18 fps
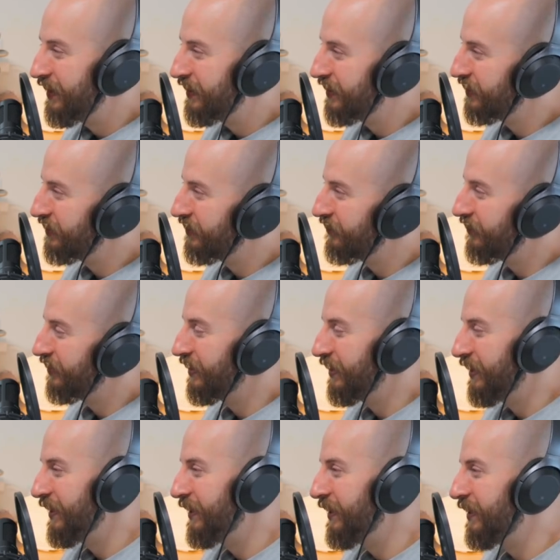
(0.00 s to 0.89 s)
It didn't
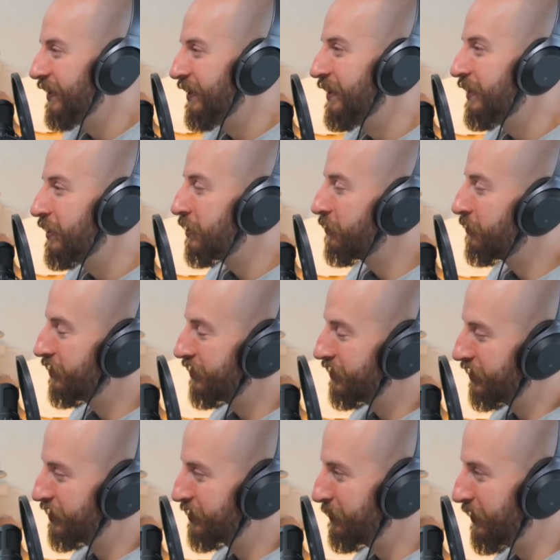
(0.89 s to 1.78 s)
really
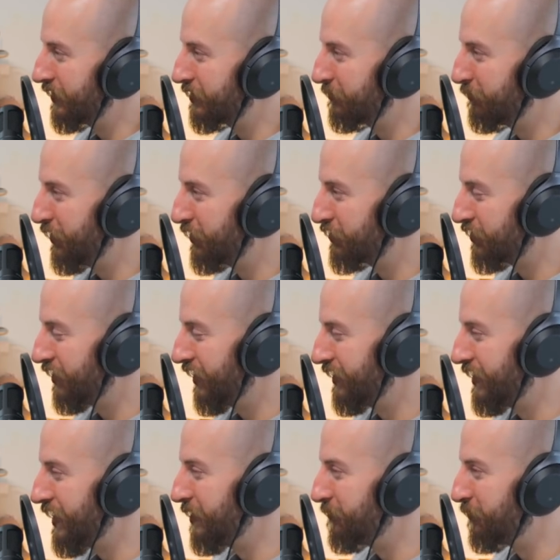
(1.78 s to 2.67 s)
expect a picture
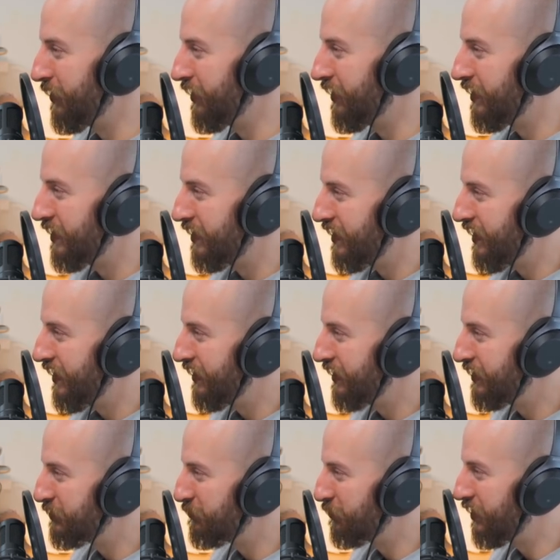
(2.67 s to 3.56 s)
like that, but it
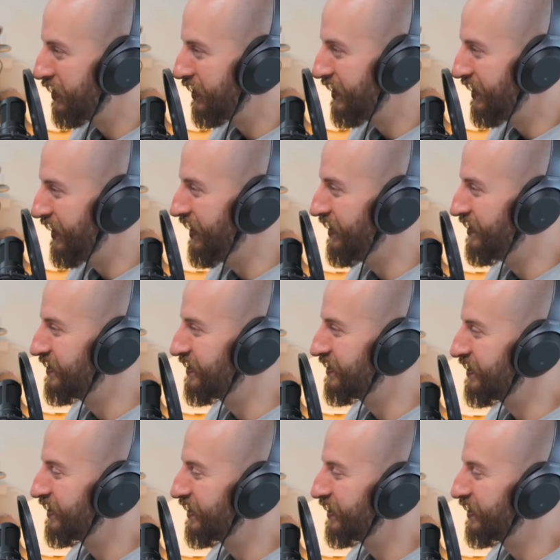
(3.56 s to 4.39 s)
is what it is.